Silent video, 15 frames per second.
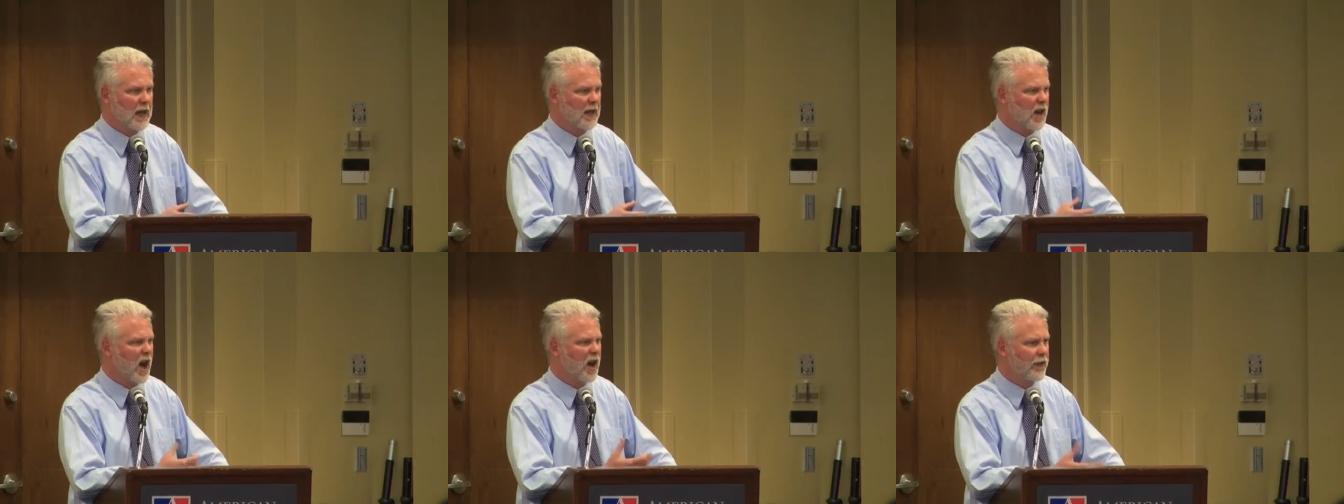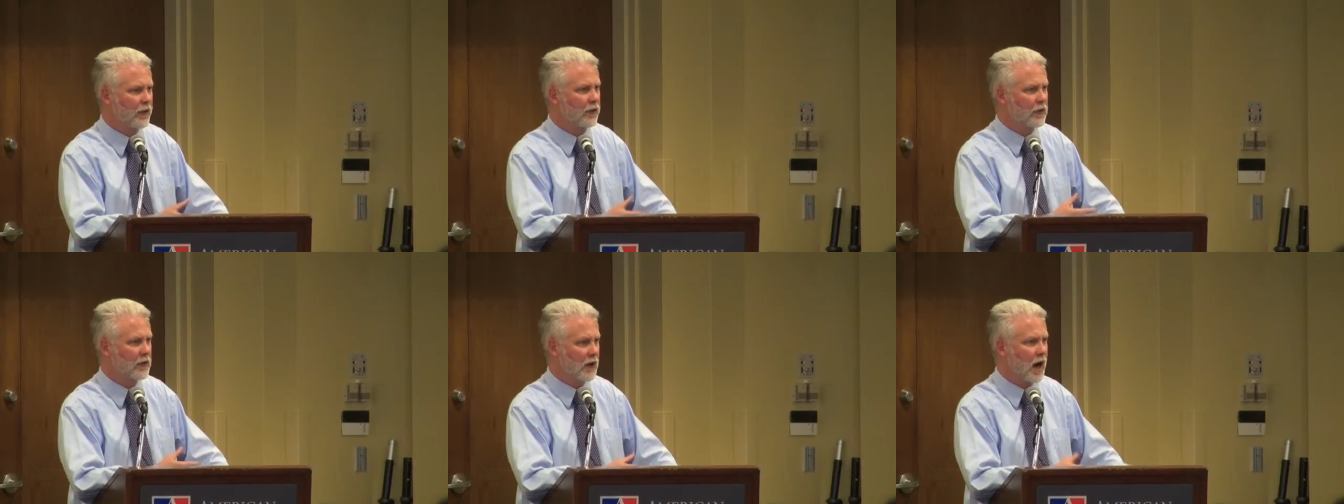and
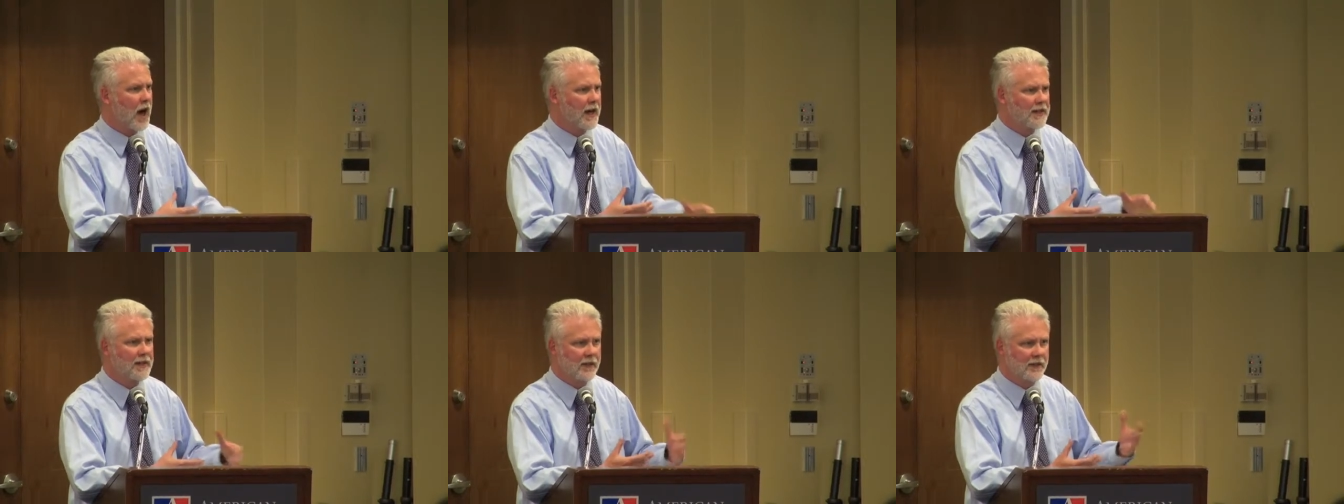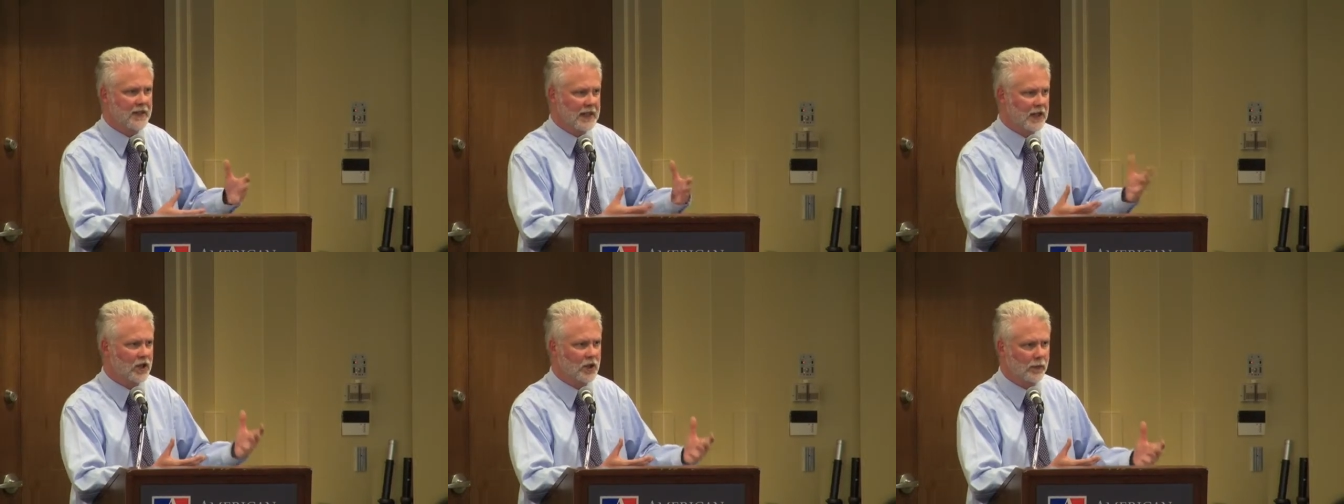other kinds of
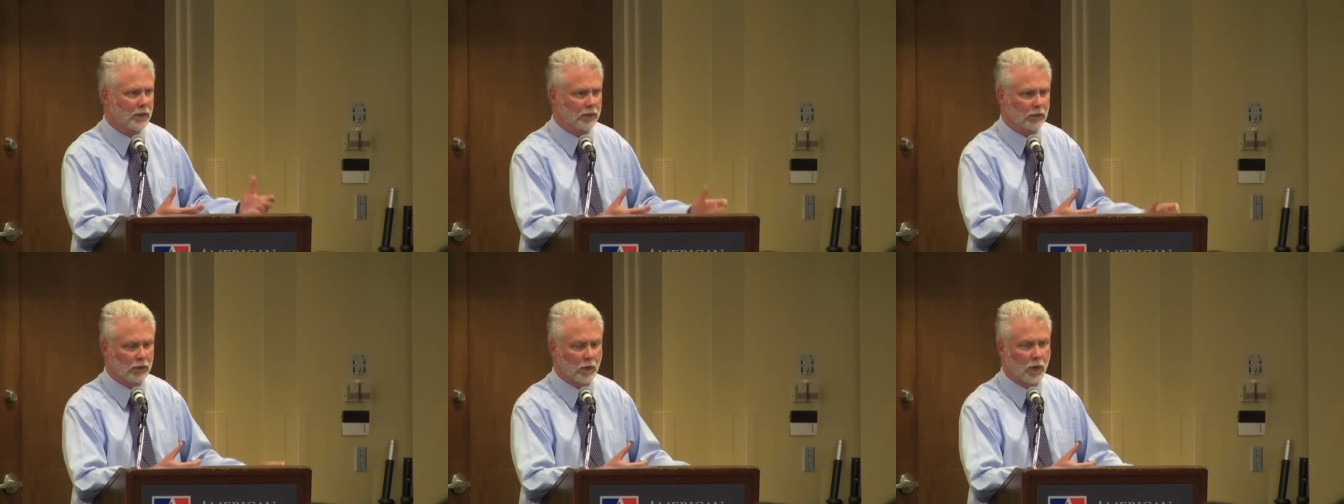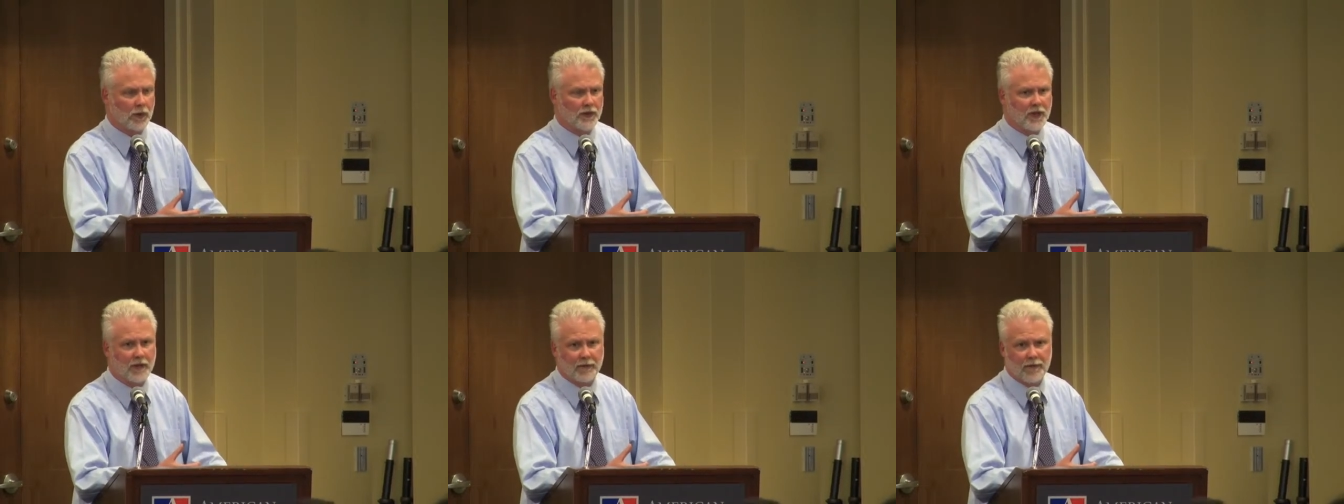tangible
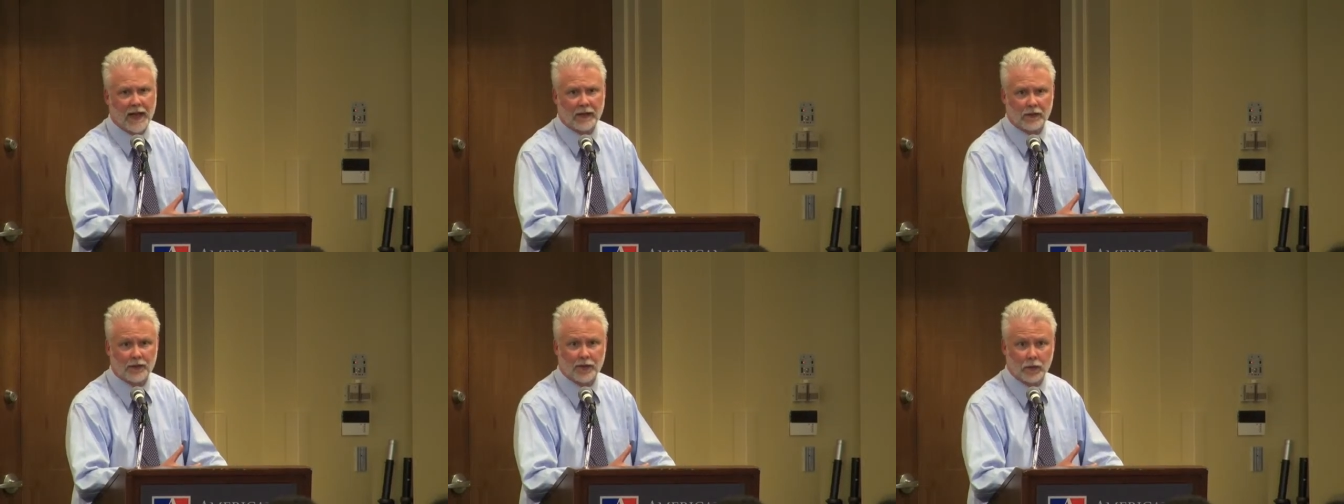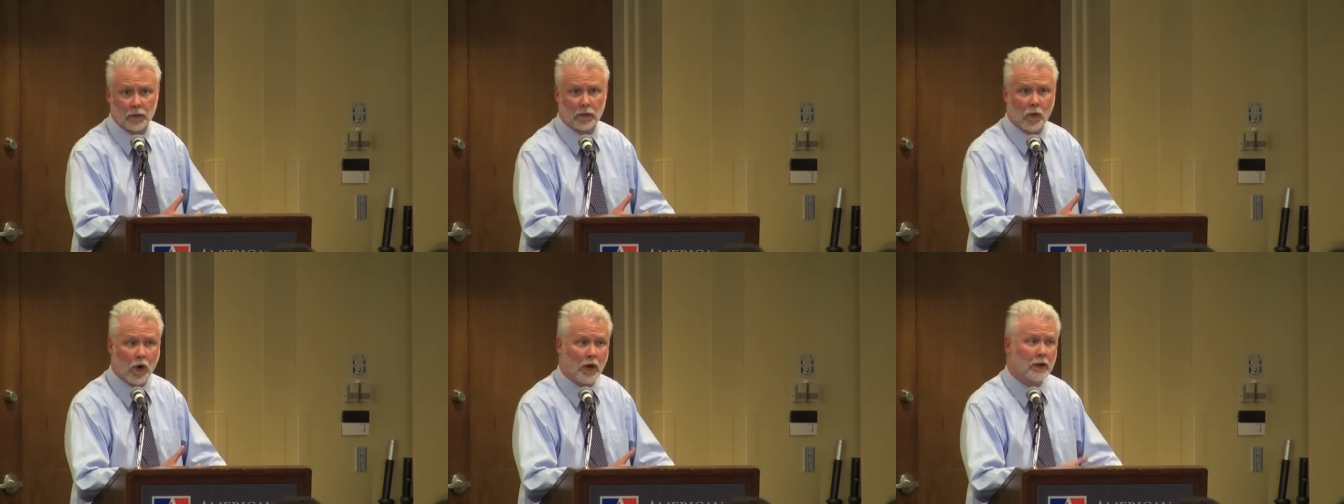rewards that faculty
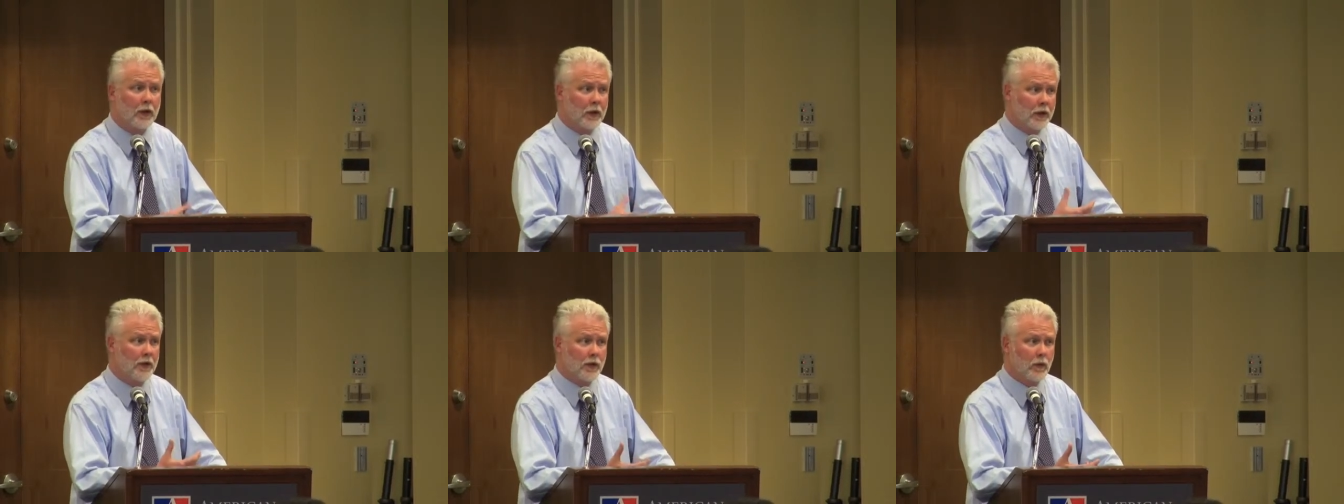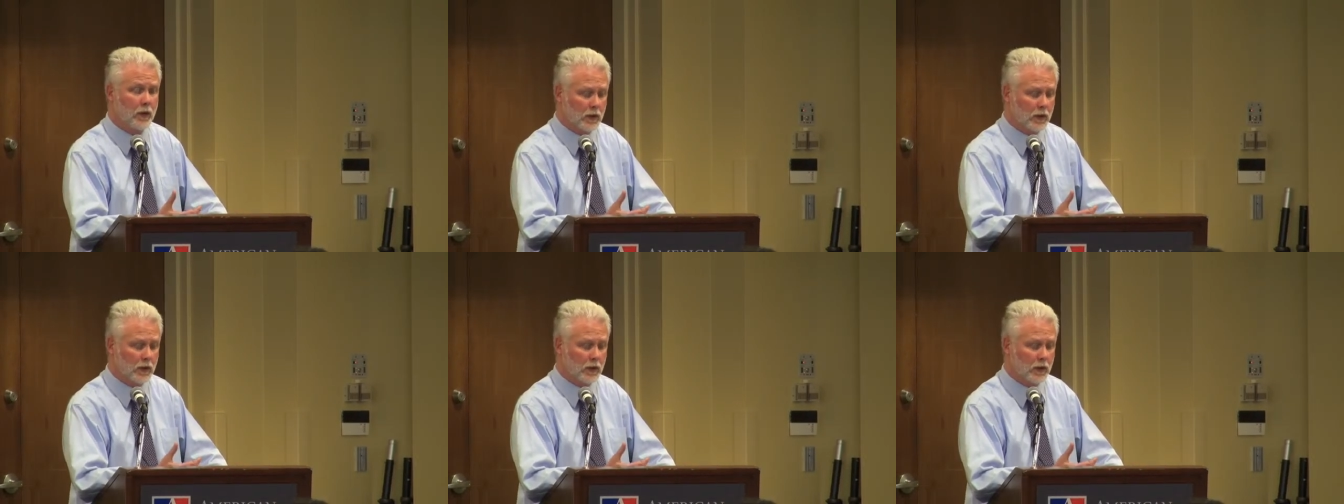would want to